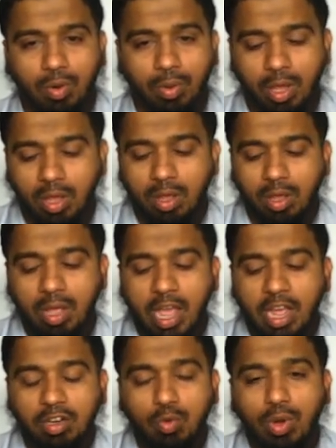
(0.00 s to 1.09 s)
Okay,
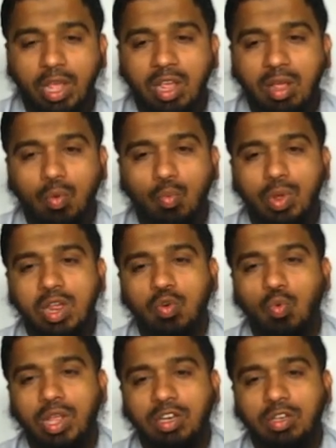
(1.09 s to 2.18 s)
and today we are
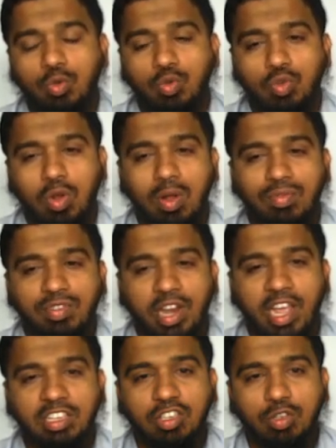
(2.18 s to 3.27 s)
going to solve the
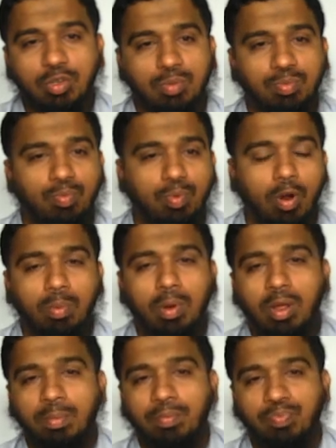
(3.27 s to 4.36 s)
next
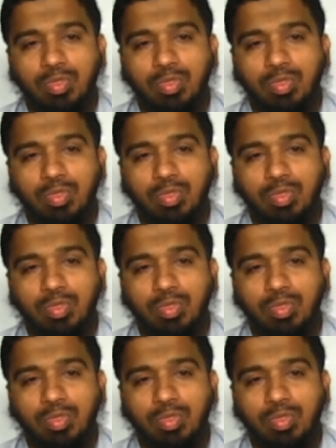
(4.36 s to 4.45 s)
problem,